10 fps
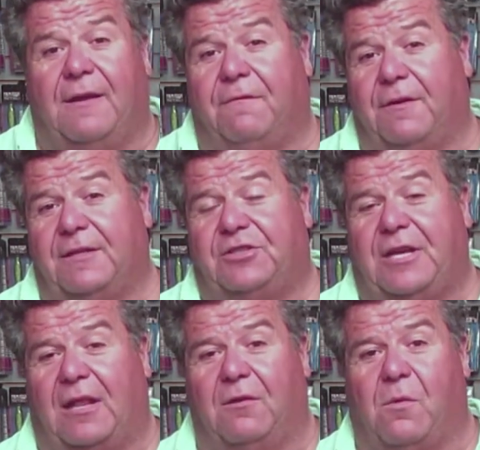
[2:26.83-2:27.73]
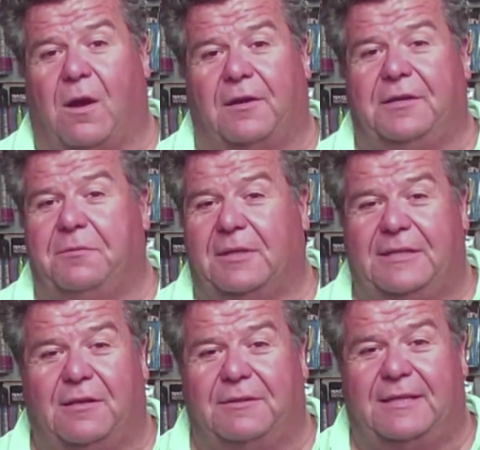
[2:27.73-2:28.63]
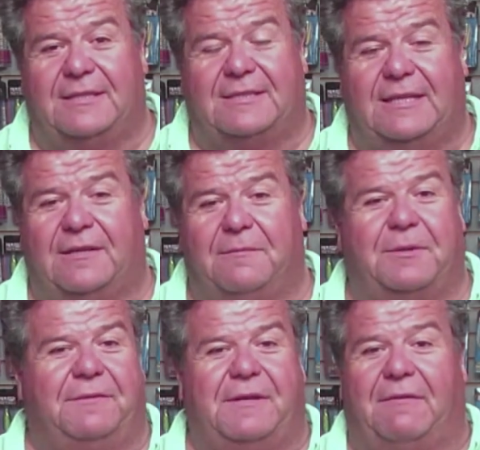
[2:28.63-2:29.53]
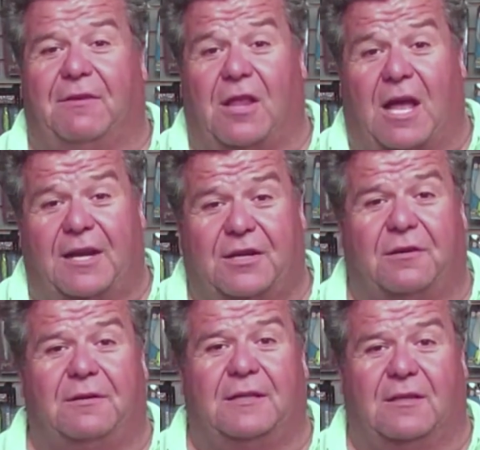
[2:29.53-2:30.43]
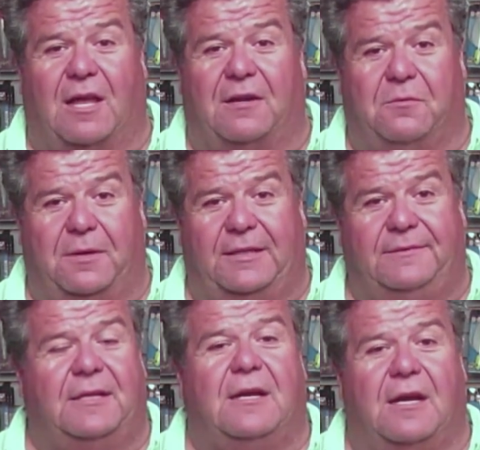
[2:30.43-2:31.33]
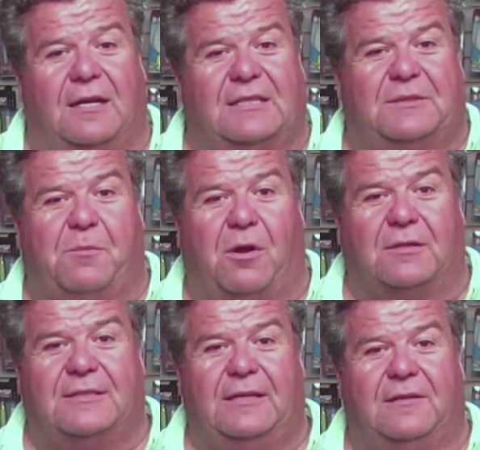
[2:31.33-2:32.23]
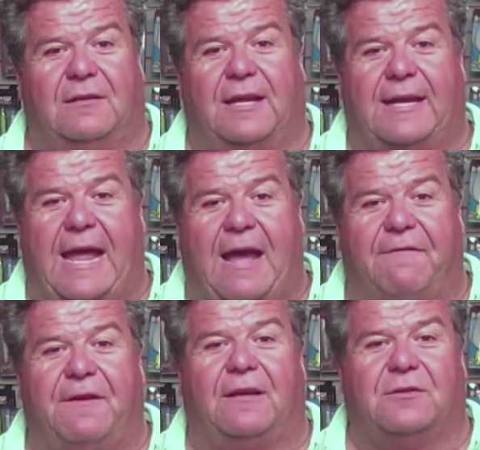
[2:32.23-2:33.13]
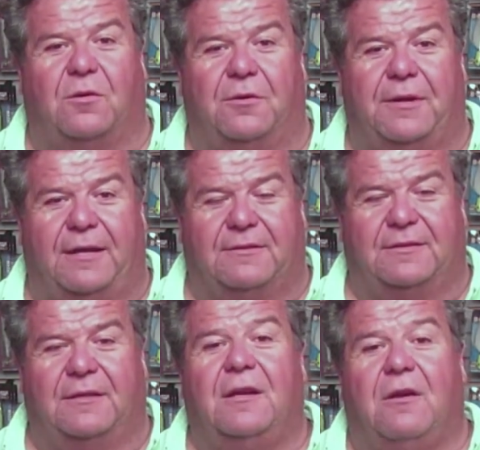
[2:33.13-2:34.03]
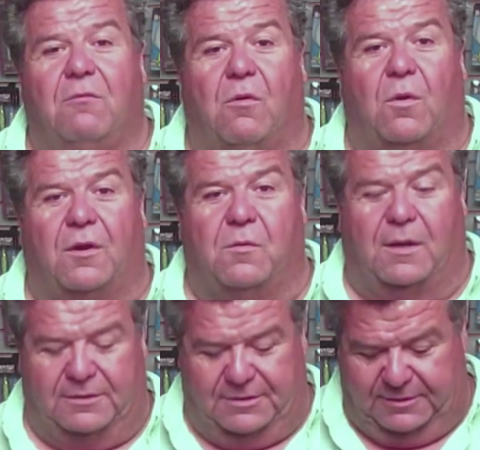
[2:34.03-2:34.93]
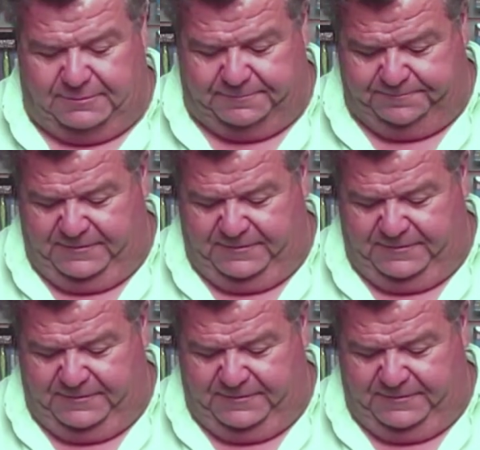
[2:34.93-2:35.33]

For the shallow water, you really don't need a sinker, but if you have a lot of current and a lot of wind, a small sinker like a 1/2 ounce, 1/4 ounce will work well too.